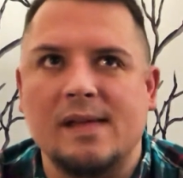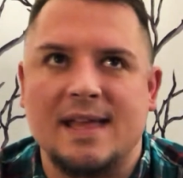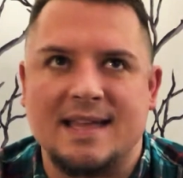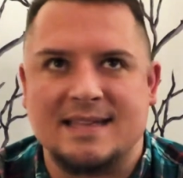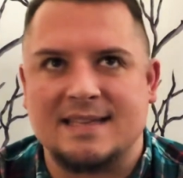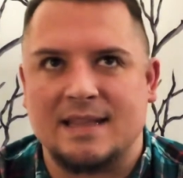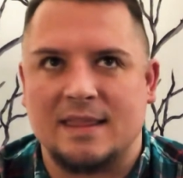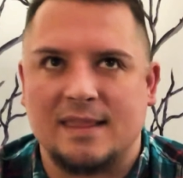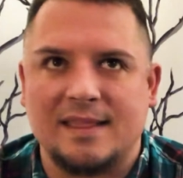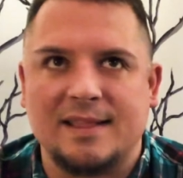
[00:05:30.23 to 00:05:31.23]
isn't
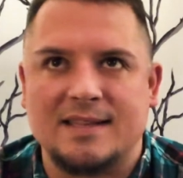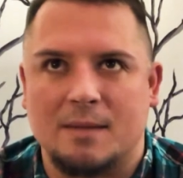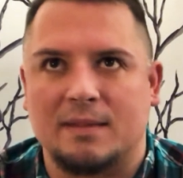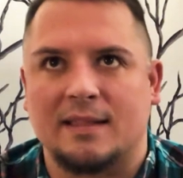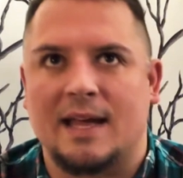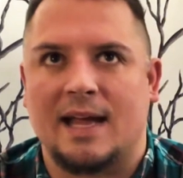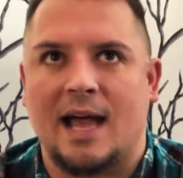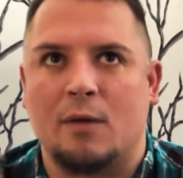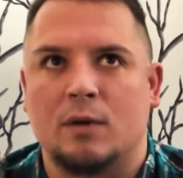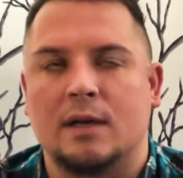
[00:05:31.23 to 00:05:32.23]
something that
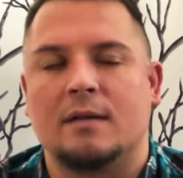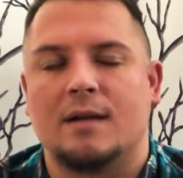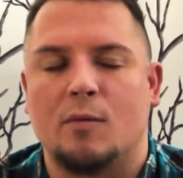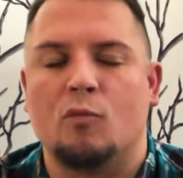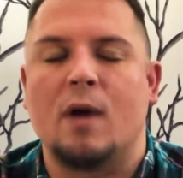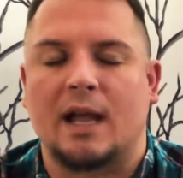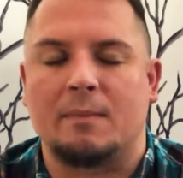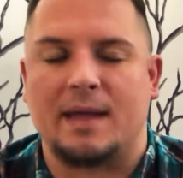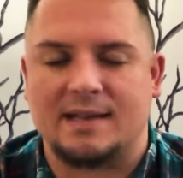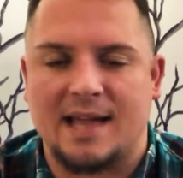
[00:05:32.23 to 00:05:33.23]
I would
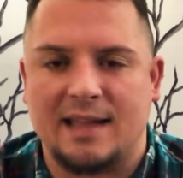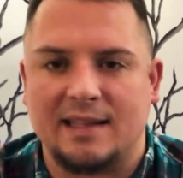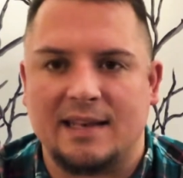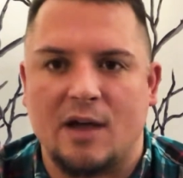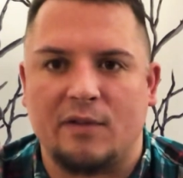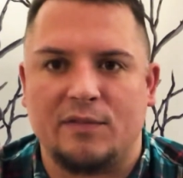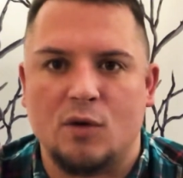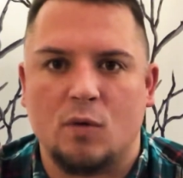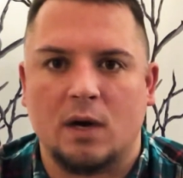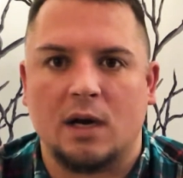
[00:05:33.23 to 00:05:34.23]
recommend highly. Now, if
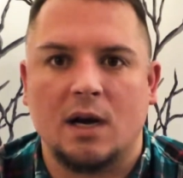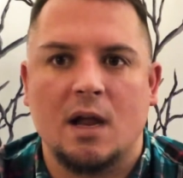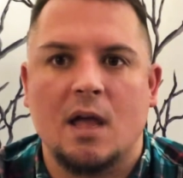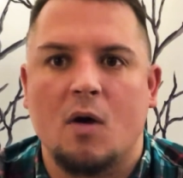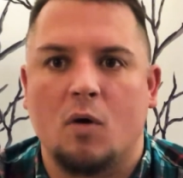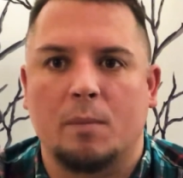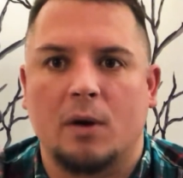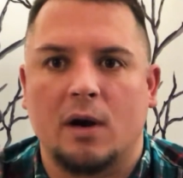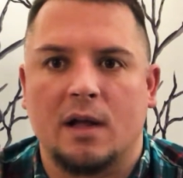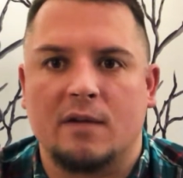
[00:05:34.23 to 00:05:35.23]
you were or
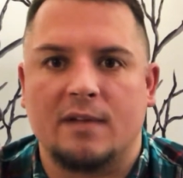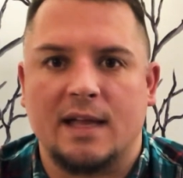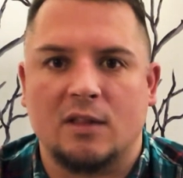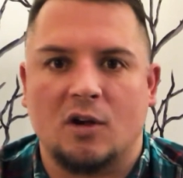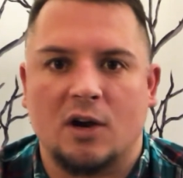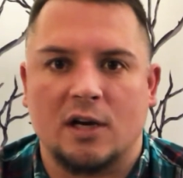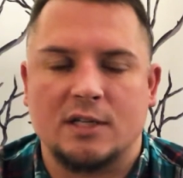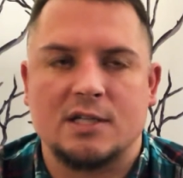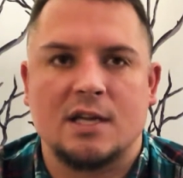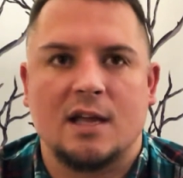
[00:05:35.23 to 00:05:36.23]
part of a
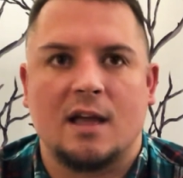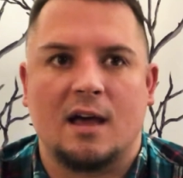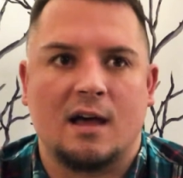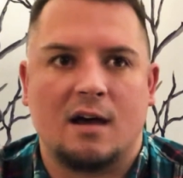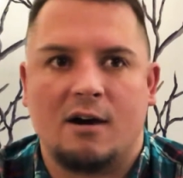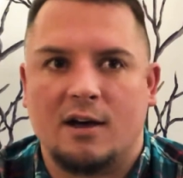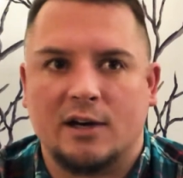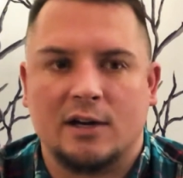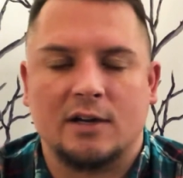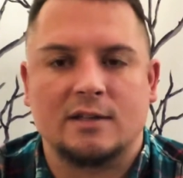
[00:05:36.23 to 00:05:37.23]
large uh,
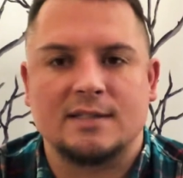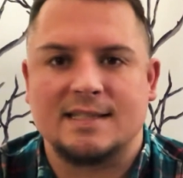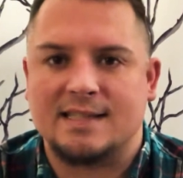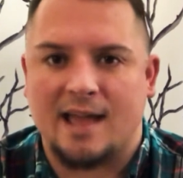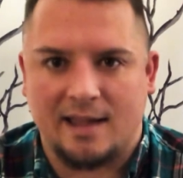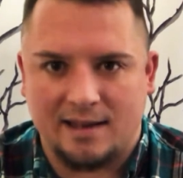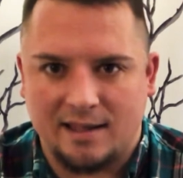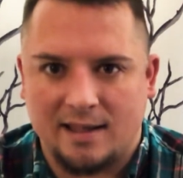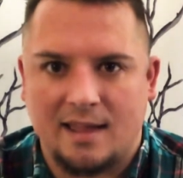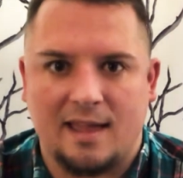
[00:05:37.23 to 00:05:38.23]
honor
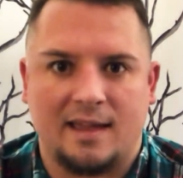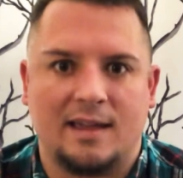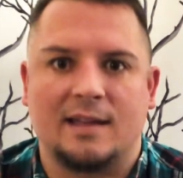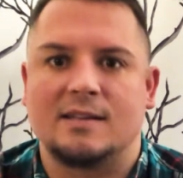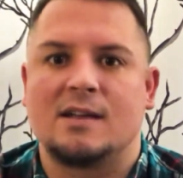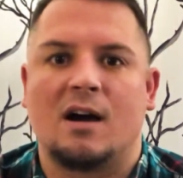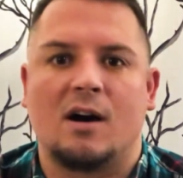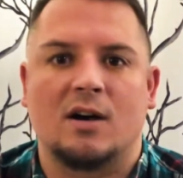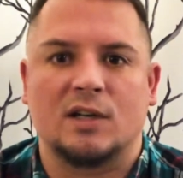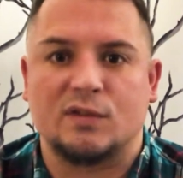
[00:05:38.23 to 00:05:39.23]
society and got
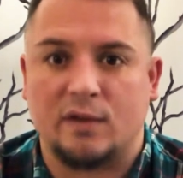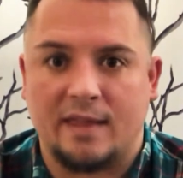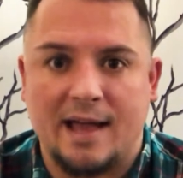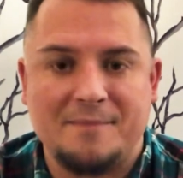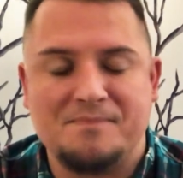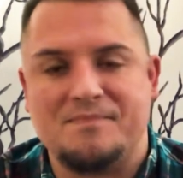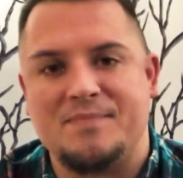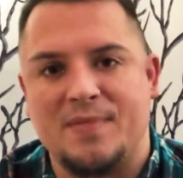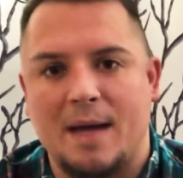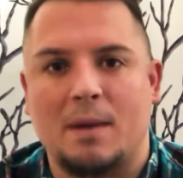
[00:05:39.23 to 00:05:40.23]
honors for that,
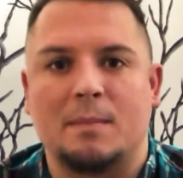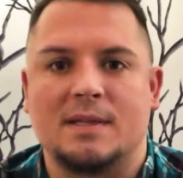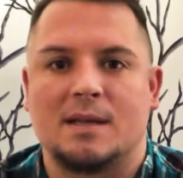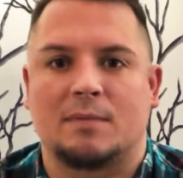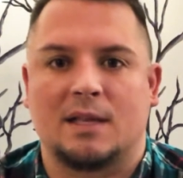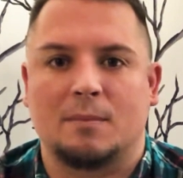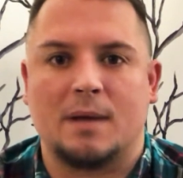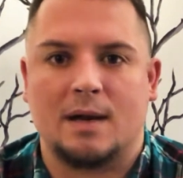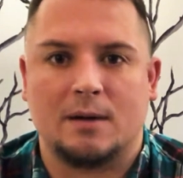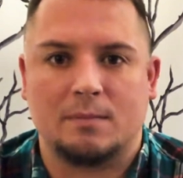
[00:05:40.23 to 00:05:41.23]
that might be something to
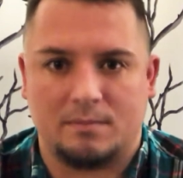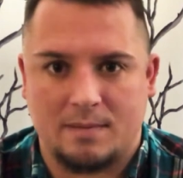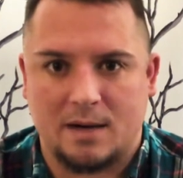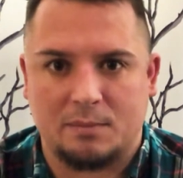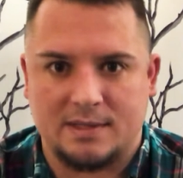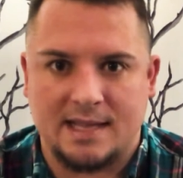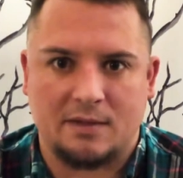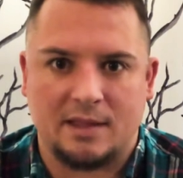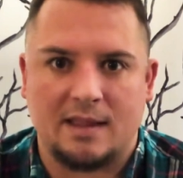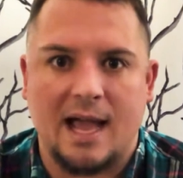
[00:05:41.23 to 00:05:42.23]
better better put
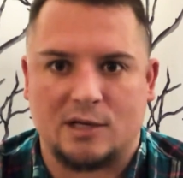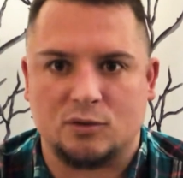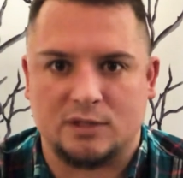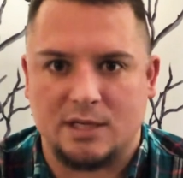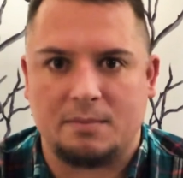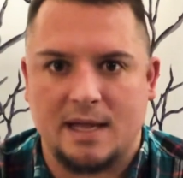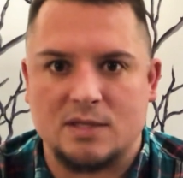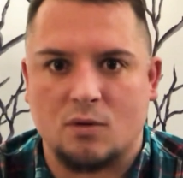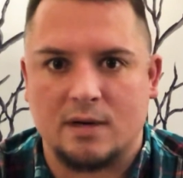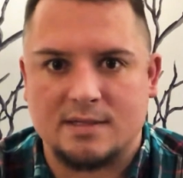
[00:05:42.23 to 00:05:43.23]
down than the actual GPA
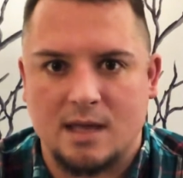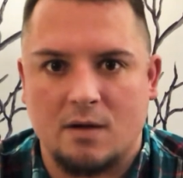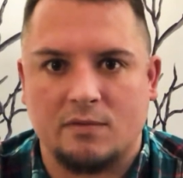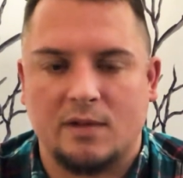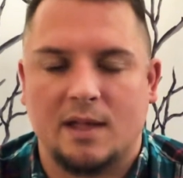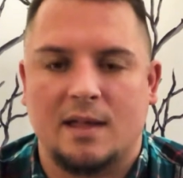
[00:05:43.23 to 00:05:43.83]
score itself